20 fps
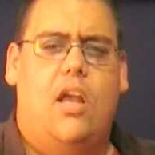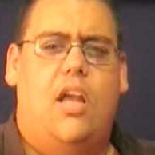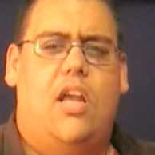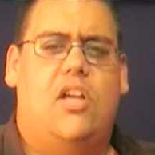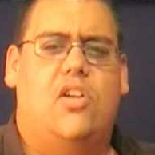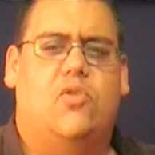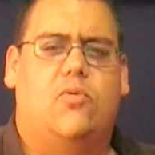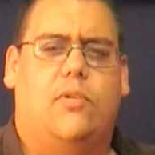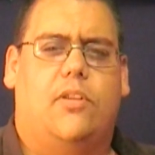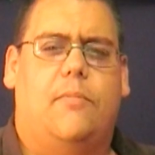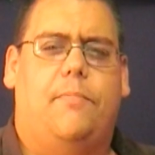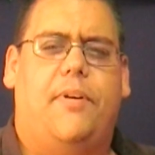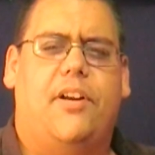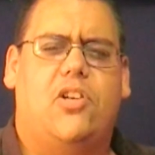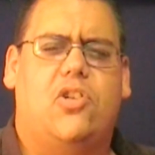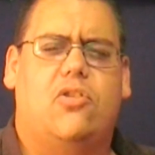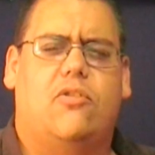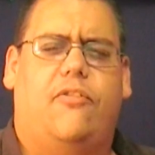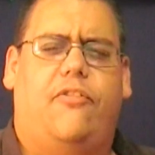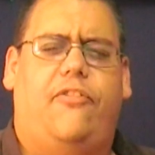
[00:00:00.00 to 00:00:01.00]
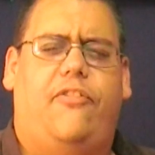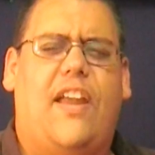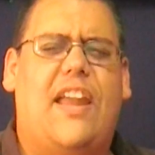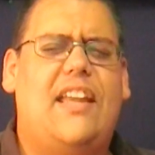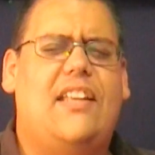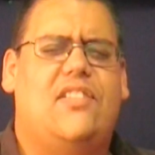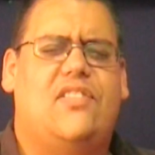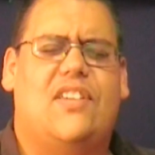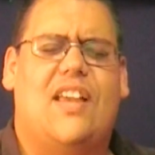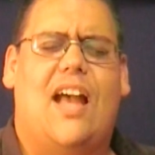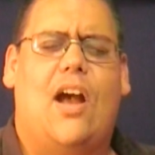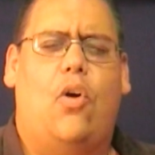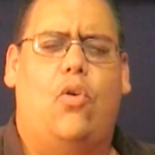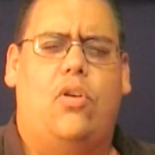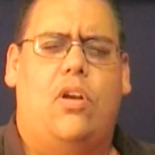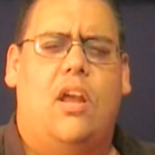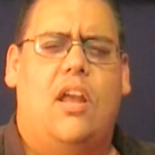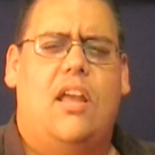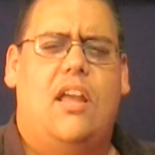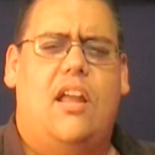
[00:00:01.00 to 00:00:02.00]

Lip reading: is when the picture fades out,